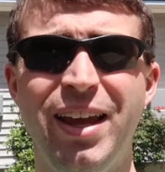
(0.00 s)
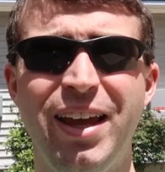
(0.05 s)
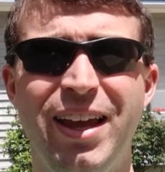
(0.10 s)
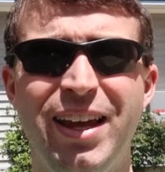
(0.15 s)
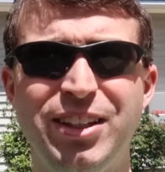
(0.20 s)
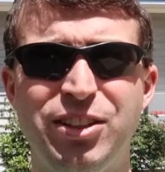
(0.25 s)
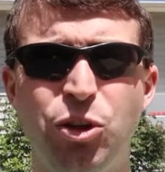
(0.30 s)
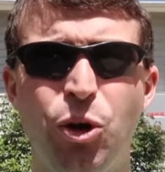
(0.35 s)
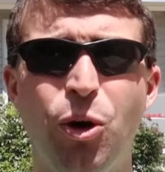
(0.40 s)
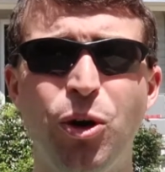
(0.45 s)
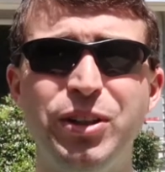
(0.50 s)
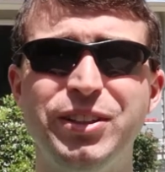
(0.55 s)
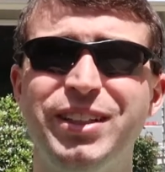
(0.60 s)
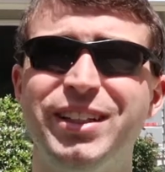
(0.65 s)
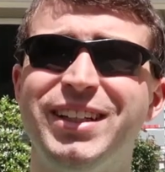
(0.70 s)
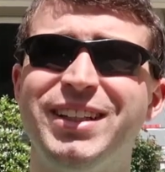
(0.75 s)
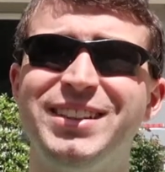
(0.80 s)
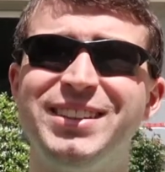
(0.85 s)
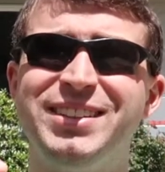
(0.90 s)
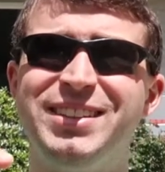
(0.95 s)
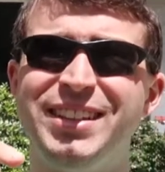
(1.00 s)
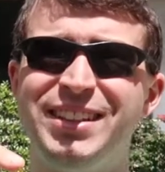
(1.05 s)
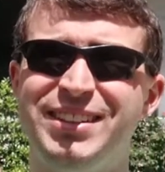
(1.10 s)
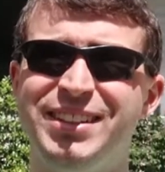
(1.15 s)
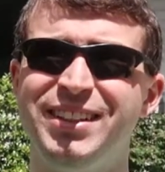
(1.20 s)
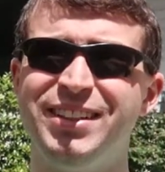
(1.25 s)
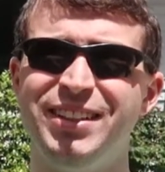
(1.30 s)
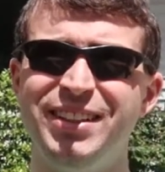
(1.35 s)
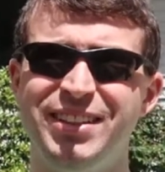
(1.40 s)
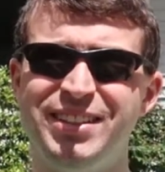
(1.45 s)
it's hard to
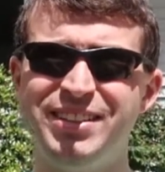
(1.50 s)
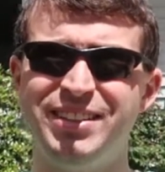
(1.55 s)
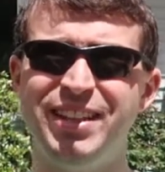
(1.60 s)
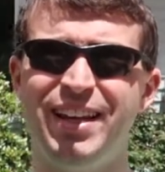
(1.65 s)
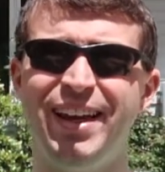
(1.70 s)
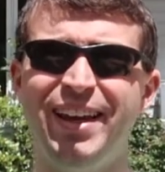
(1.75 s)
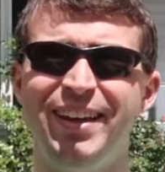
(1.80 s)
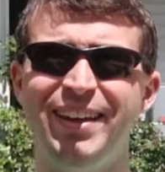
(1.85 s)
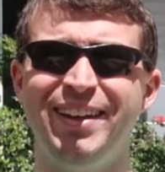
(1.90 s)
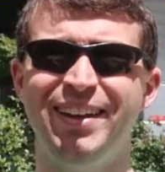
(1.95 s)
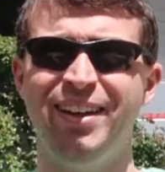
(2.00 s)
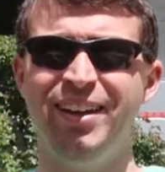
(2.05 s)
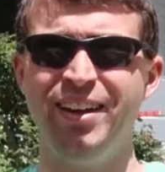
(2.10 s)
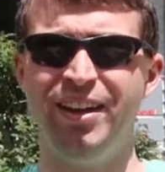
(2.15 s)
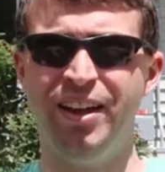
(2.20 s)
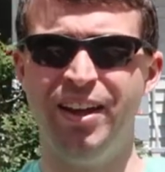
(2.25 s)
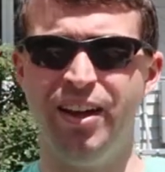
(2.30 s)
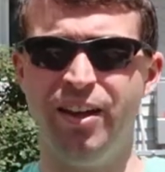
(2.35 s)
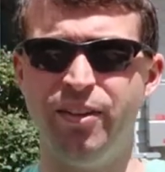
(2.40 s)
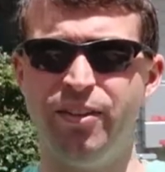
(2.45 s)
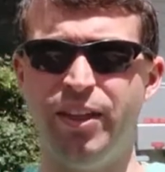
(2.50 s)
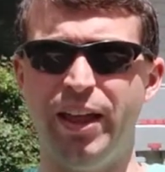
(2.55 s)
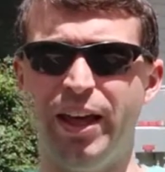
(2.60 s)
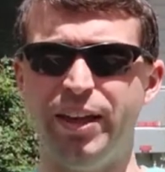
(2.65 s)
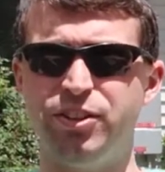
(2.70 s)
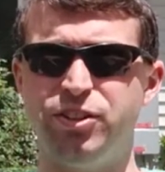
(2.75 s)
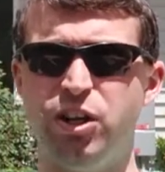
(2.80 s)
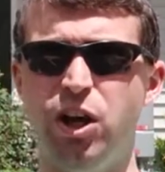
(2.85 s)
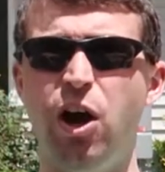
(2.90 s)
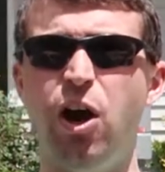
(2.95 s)
consistently say
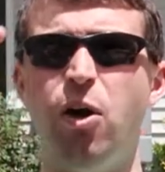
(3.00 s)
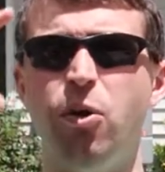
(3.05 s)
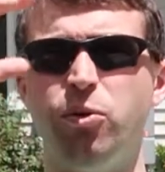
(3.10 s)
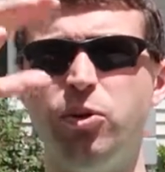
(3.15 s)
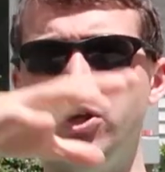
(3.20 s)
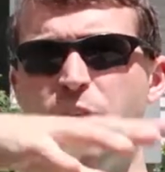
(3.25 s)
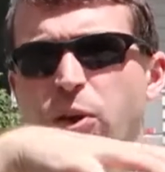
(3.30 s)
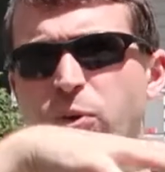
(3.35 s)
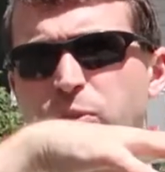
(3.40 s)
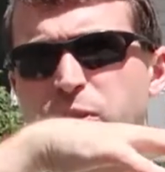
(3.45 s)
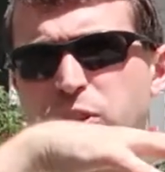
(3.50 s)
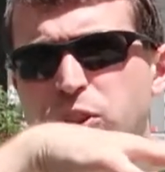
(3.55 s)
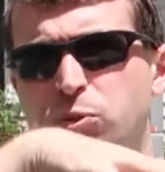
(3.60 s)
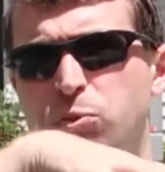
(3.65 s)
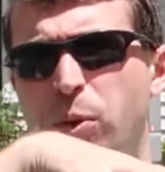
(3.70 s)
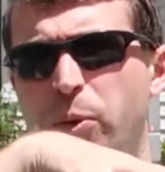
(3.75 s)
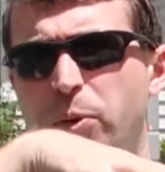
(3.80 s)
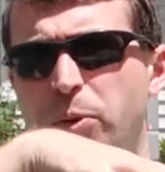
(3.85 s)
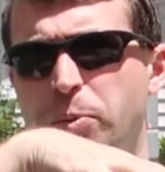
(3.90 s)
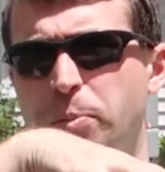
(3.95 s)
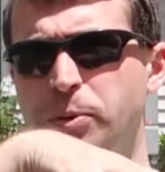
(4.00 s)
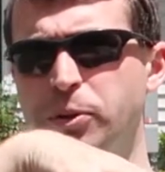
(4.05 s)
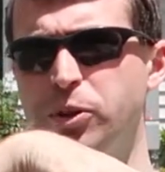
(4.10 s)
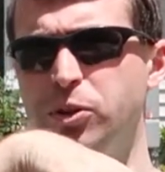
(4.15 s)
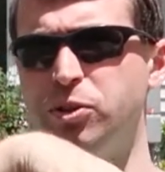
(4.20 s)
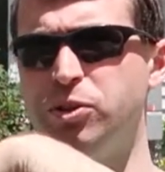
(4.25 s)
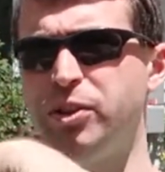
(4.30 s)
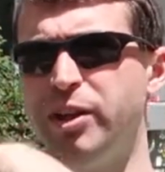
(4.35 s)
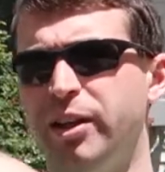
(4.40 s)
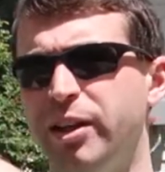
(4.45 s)
that, this is what we were
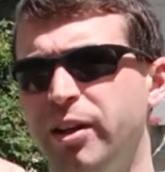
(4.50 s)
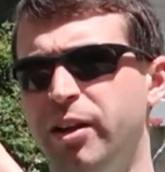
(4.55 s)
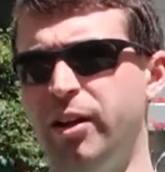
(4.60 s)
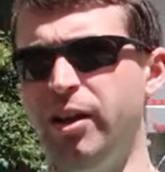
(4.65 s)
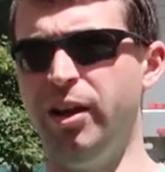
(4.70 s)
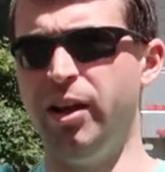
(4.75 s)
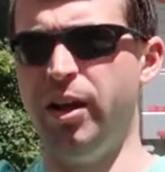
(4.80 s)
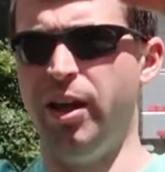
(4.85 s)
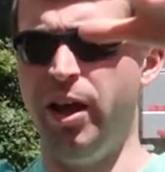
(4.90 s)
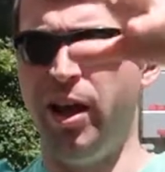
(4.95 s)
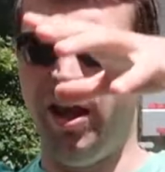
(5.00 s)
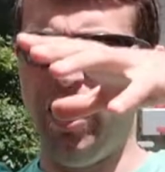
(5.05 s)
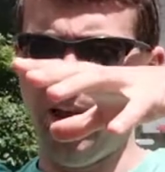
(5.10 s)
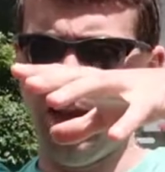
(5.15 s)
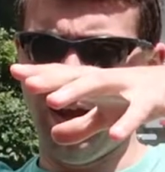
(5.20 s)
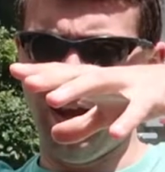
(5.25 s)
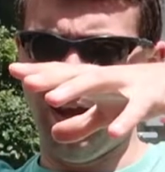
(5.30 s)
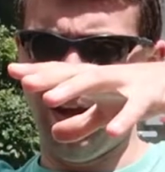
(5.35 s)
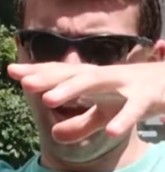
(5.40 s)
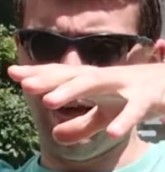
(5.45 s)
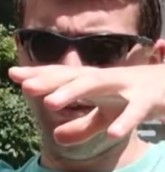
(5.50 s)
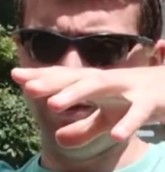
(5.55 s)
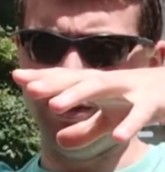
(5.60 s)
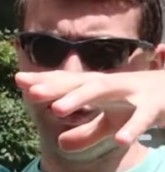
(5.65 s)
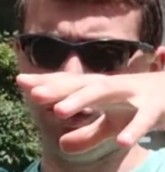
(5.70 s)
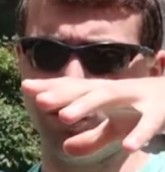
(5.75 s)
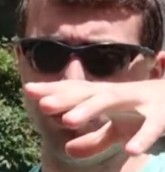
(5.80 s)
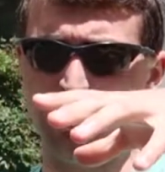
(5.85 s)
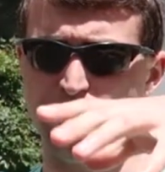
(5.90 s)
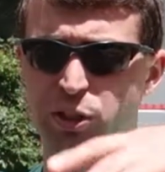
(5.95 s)
producing and
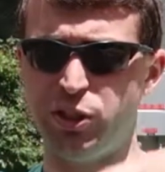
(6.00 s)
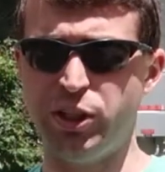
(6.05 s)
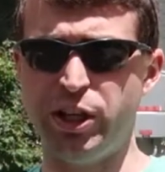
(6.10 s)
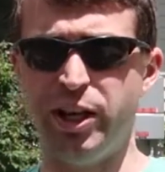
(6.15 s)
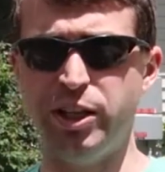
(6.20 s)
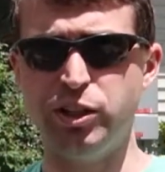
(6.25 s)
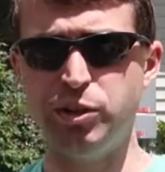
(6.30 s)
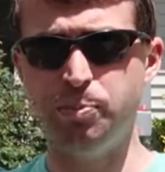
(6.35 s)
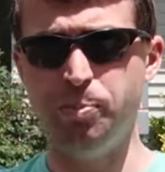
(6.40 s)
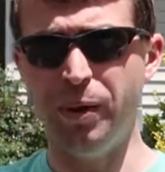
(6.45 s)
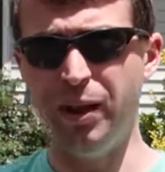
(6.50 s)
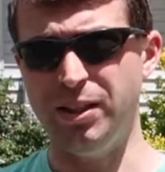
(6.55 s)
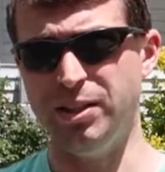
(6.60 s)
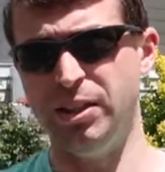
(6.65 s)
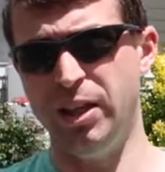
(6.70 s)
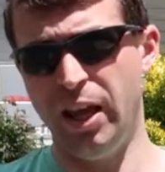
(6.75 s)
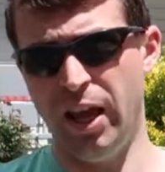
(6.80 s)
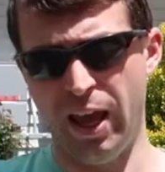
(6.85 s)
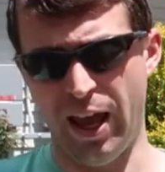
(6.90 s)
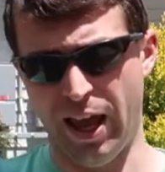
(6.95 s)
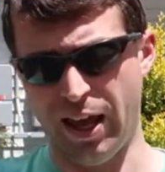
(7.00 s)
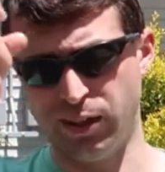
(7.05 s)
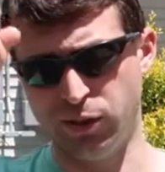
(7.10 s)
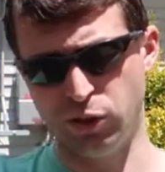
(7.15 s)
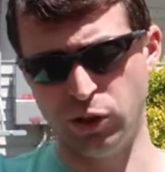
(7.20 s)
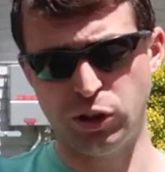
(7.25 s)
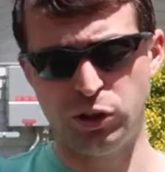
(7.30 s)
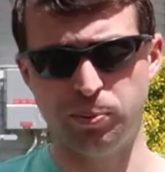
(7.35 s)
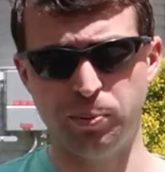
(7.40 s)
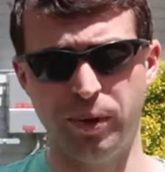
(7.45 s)
this is what changed. But as
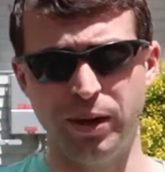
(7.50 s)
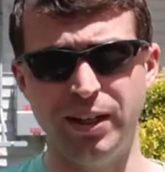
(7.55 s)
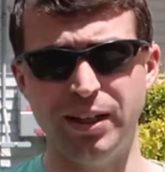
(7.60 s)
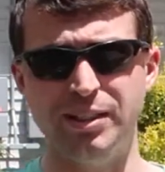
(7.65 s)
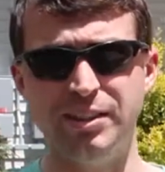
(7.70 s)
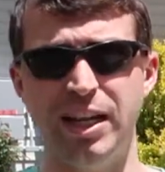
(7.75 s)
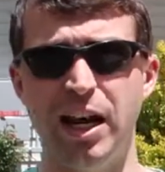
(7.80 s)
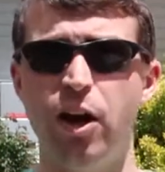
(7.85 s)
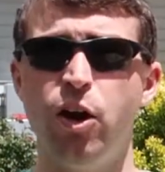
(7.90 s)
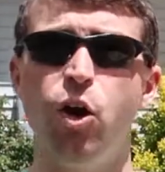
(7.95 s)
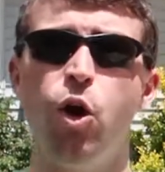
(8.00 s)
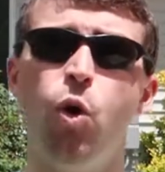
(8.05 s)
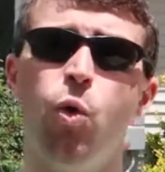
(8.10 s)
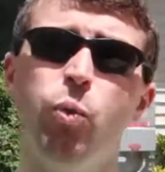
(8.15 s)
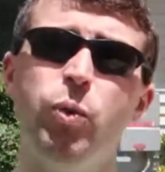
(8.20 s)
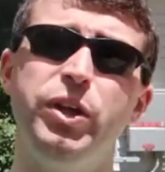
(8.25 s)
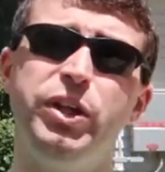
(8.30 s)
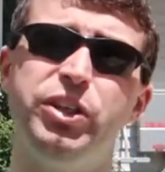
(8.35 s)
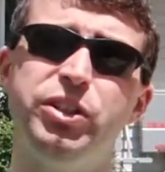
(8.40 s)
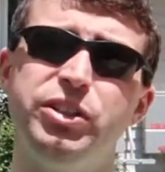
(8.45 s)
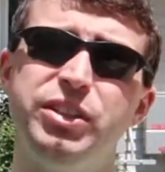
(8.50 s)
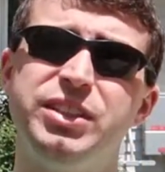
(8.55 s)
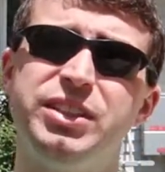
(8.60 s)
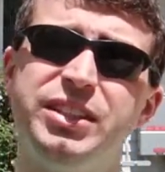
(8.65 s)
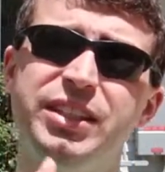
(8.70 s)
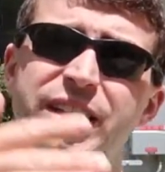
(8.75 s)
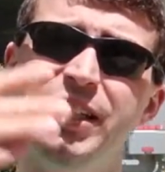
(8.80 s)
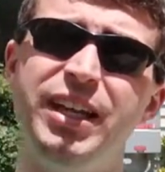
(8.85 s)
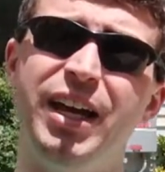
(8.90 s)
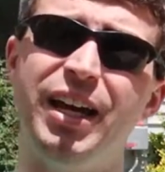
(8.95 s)
we sprayed it down, we could
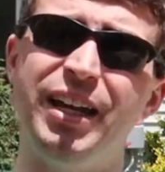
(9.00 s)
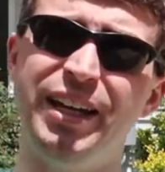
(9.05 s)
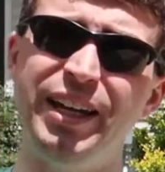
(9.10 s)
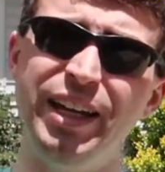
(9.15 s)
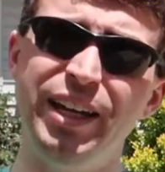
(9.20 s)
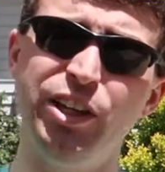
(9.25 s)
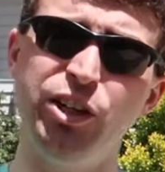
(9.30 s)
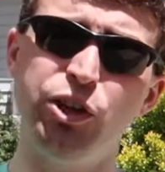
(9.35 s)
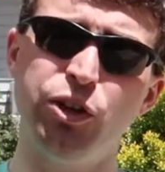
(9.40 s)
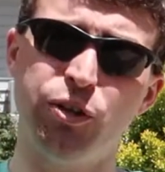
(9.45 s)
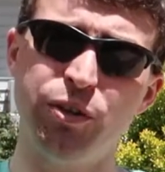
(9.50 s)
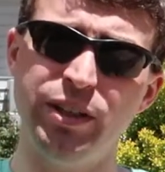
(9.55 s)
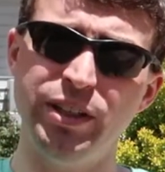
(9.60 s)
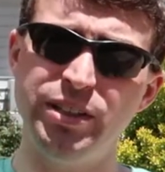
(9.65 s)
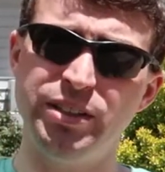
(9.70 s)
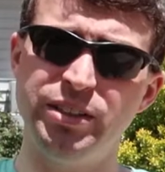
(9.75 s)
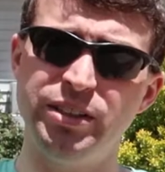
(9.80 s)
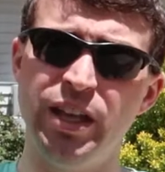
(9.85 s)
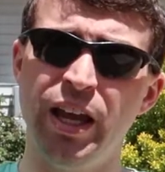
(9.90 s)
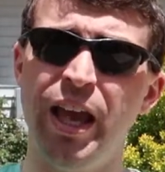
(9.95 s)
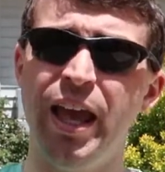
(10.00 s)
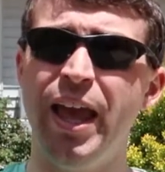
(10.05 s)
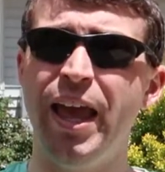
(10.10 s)
see an increase